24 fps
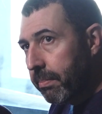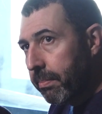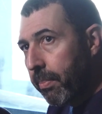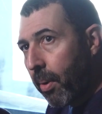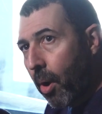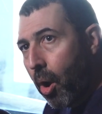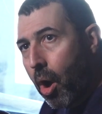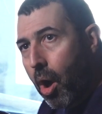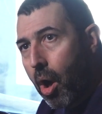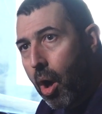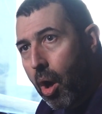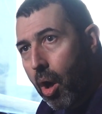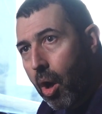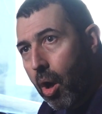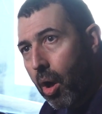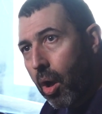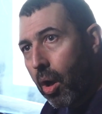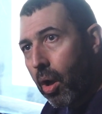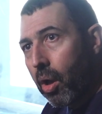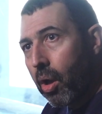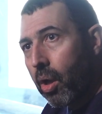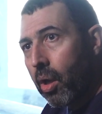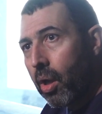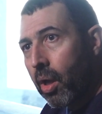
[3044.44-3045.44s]

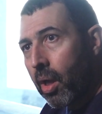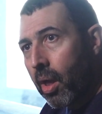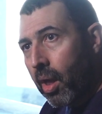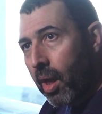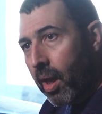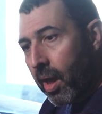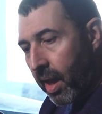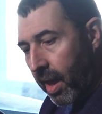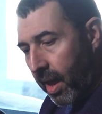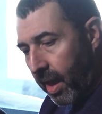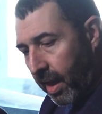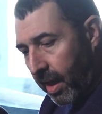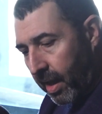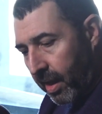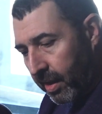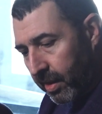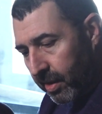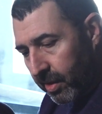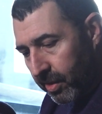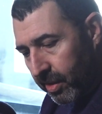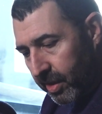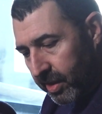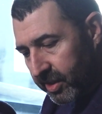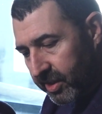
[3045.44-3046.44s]
ball,
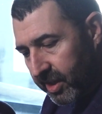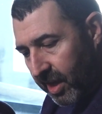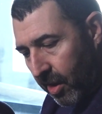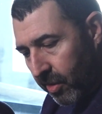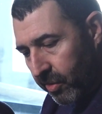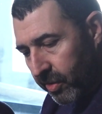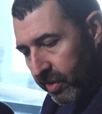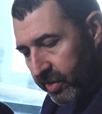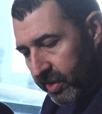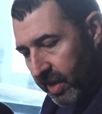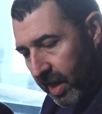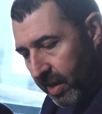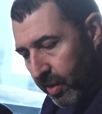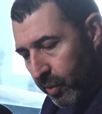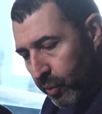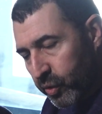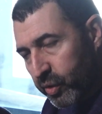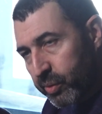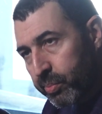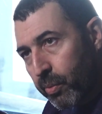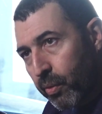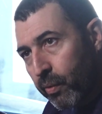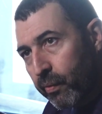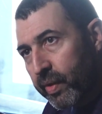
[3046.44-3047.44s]
and the sound designer
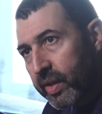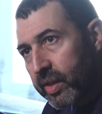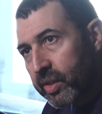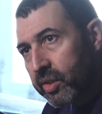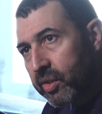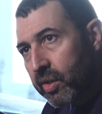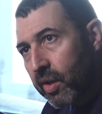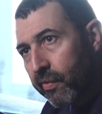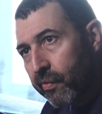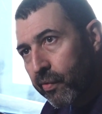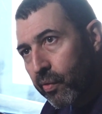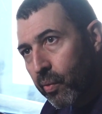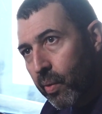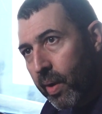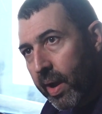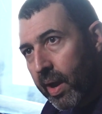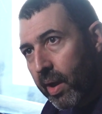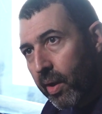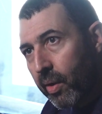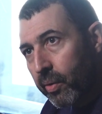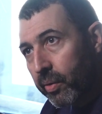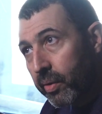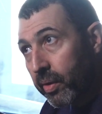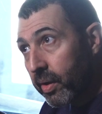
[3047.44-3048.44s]
was moving stuff
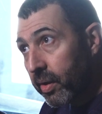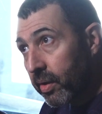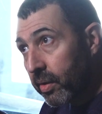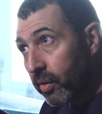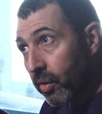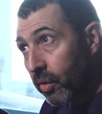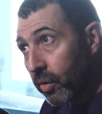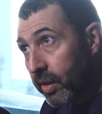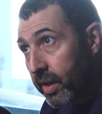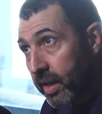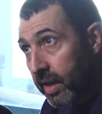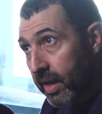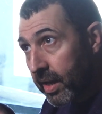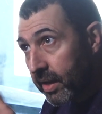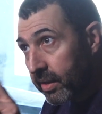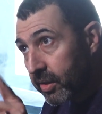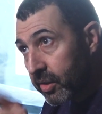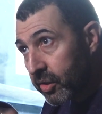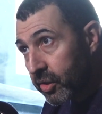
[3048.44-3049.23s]
around, looking at the